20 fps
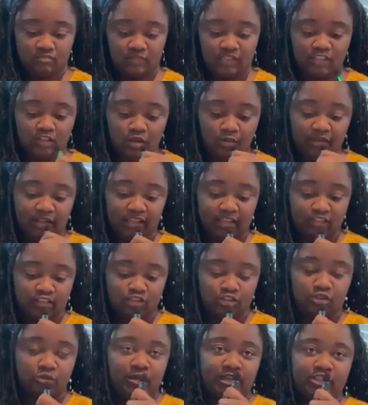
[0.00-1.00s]
It's only
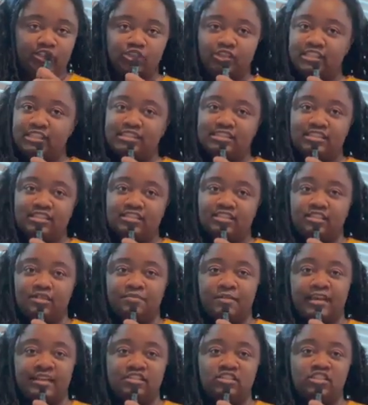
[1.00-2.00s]
260
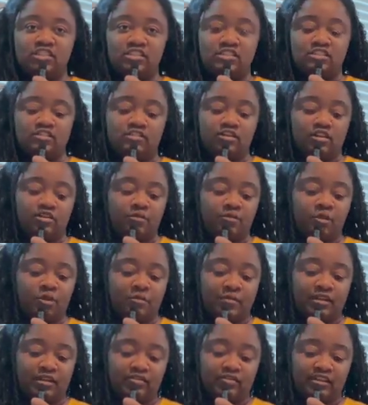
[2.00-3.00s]
pages, so I'm
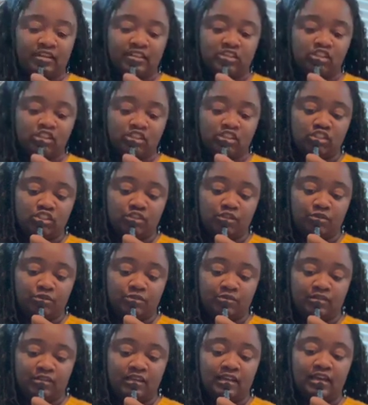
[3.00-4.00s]
hoping to finish it
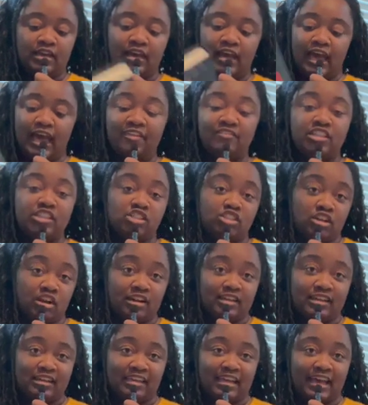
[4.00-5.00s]
soon. I haven't
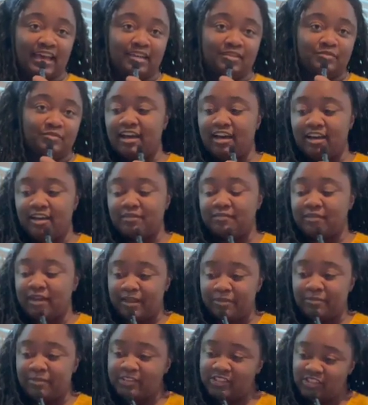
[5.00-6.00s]
started yet. I
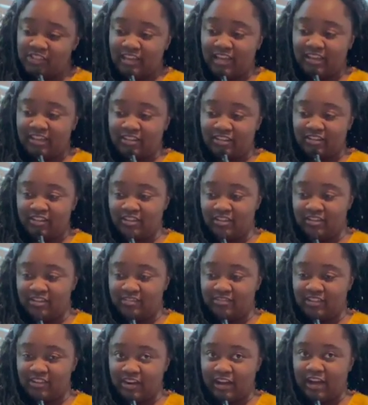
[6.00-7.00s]
appreciate your
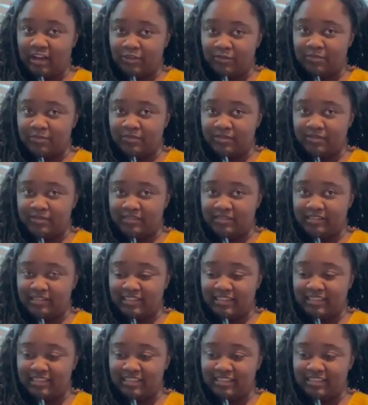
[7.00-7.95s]
help in